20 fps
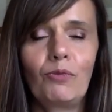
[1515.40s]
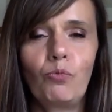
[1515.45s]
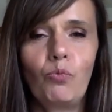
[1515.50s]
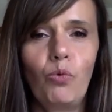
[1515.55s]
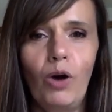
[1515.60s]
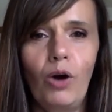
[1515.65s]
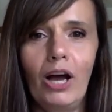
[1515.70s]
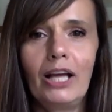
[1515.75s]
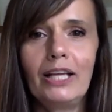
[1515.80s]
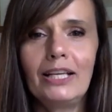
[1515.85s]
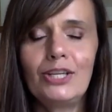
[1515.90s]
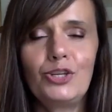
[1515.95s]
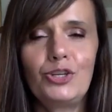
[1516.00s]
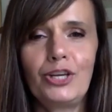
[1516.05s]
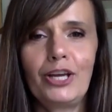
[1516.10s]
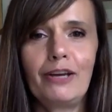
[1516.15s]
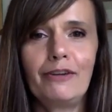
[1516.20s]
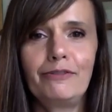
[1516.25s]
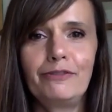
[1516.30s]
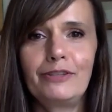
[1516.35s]
what
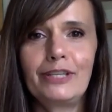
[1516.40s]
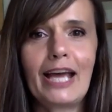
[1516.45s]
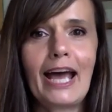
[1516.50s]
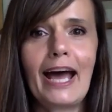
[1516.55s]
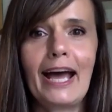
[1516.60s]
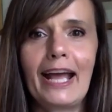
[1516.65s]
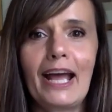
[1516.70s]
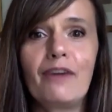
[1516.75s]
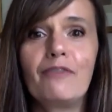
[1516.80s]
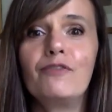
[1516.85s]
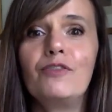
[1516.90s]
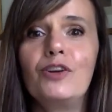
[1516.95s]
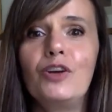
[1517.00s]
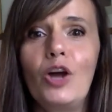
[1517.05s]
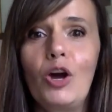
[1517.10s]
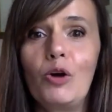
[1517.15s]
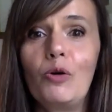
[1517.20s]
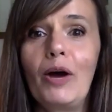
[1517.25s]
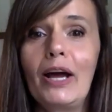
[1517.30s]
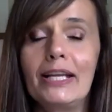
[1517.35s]
shift? I have
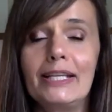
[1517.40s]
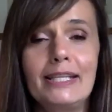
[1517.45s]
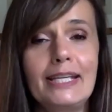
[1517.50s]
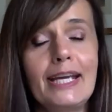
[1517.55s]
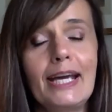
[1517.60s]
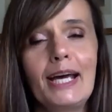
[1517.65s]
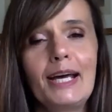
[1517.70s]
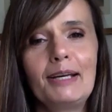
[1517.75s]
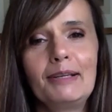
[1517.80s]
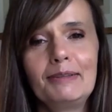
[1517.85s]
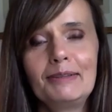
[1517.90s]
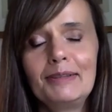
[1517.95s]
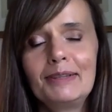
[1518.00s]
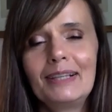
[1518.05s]
no idea.